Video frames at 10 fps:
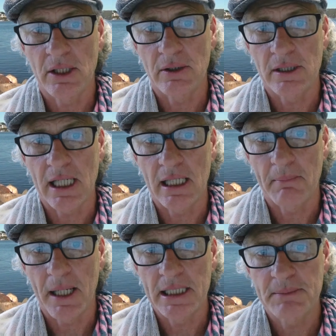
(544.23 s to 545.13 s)
on a
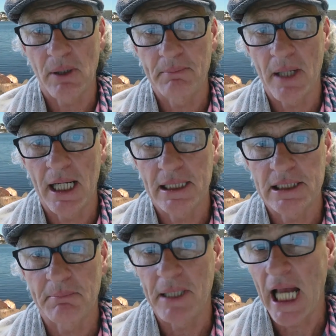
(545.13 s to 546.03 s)
database by
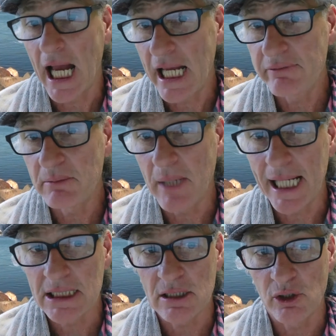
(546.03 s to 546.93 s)
past behaviour may
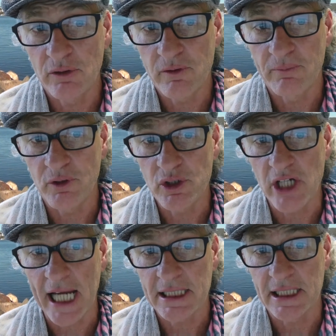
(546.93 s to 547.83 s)
exclude from future
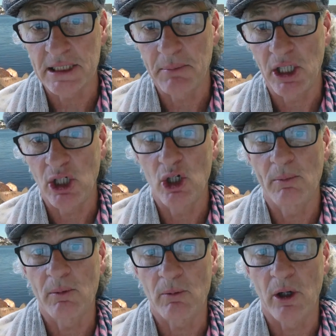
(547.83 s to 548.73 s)
access, meaning
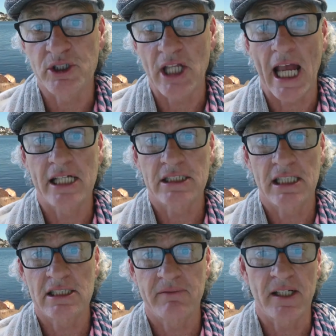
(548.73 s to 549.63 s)
human rights to housing
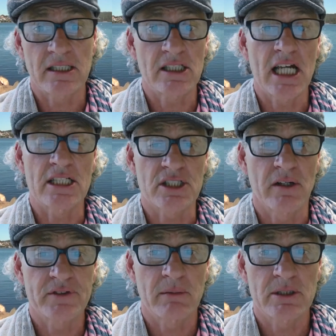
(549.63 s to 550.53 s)
is affected. Yeah, so
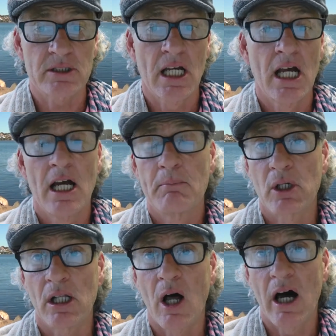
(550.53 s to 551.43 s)
if someone's
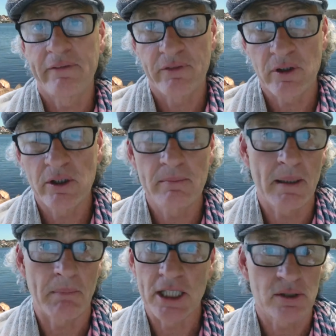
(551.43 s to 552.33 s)
put a line through you
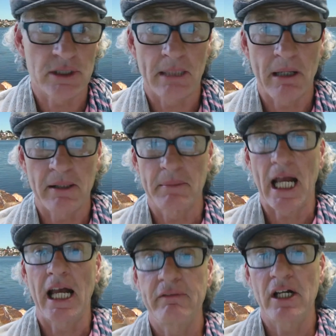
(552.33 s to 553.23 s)
based on some other
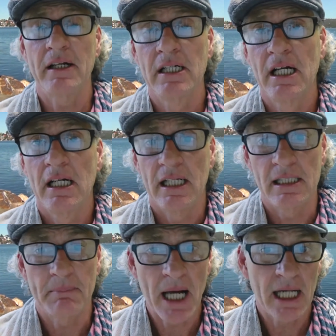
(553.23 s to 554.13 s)
behaviour in
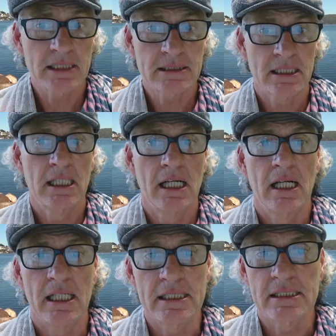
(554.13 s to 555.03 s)
the past,
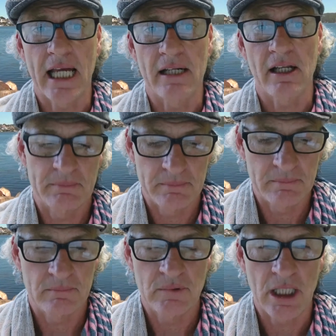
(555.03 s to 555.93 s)
is that
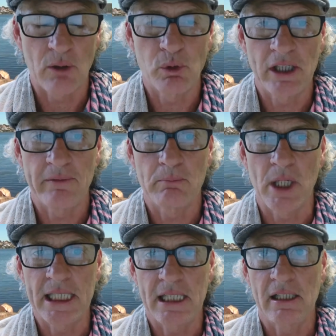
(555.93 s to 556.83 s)
really
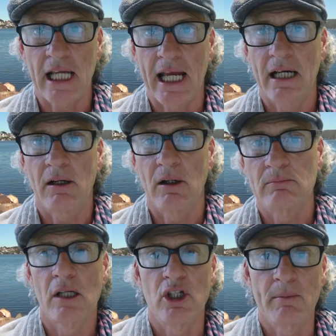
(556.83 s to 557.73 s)
meeting our
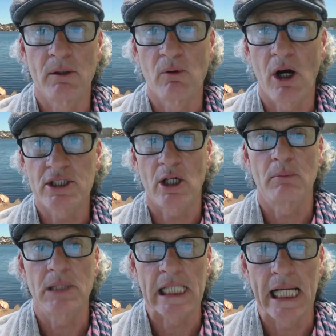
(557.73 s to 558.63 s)
human rights
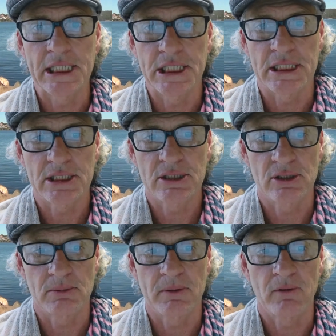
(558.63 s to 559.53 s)
obligations
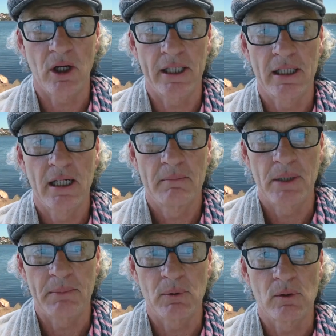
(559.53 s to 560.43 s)
to provide
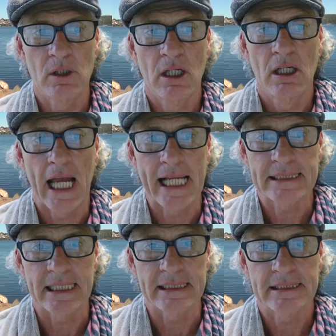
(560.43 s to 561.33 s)
people
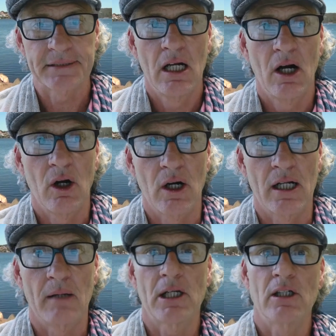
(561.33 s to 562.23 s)
access? All right,
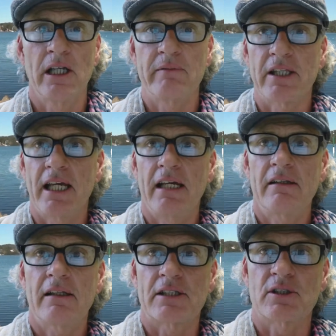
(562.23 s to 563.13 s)
I'm going to leave it there.
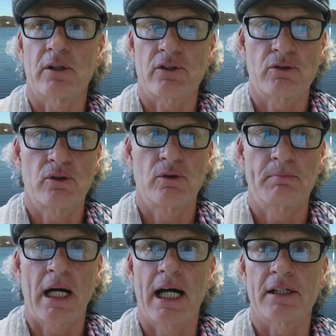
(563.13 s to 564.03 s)
That's got through
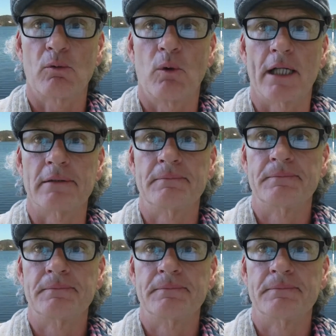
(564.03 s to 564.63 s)
part 1.